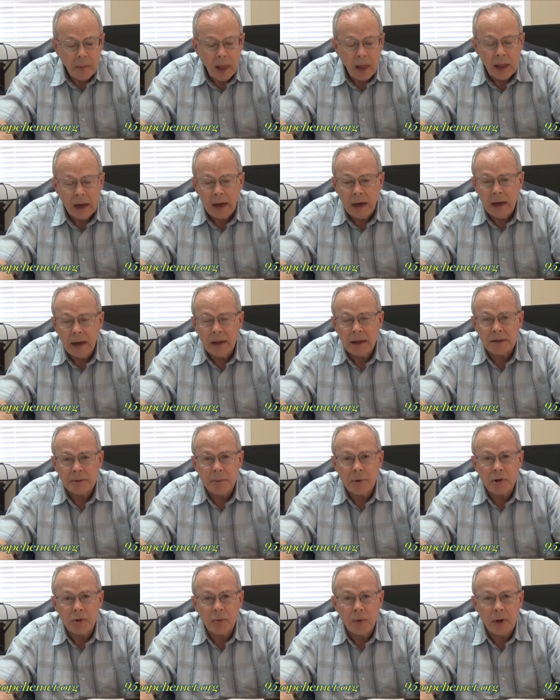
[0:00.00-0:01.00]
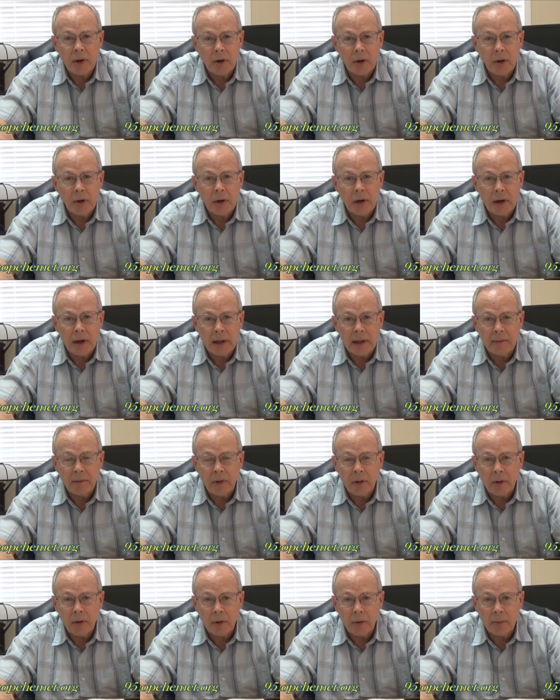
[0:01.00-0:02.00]
and it is between good and
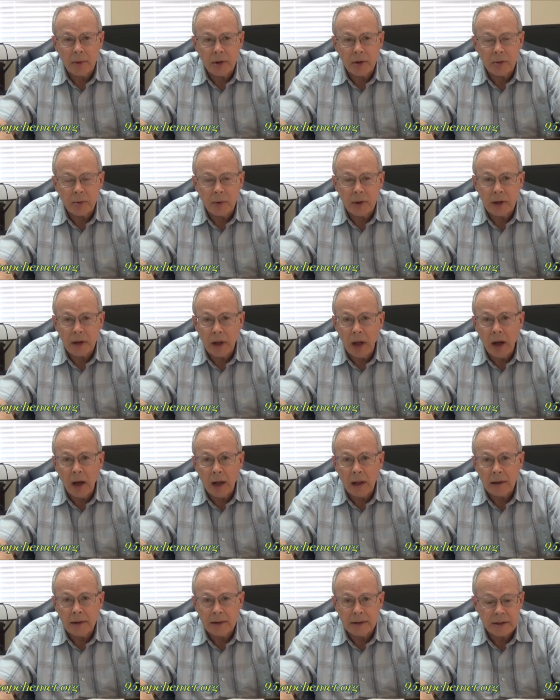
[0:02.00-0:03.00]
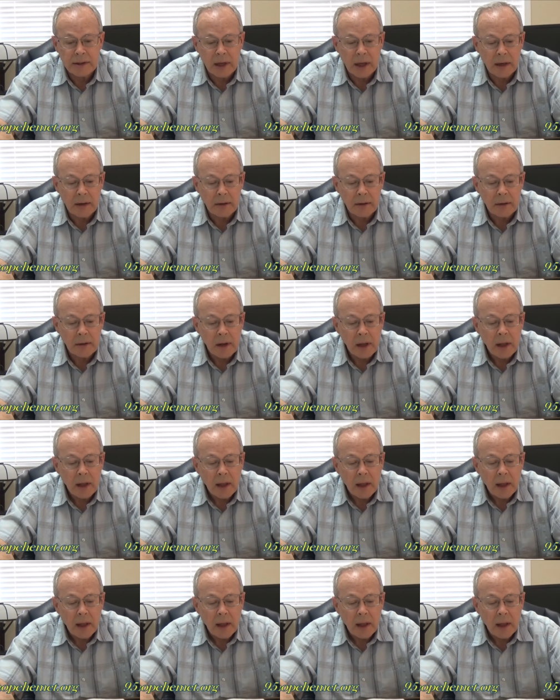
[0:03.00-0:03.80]
evil or between God and Satan.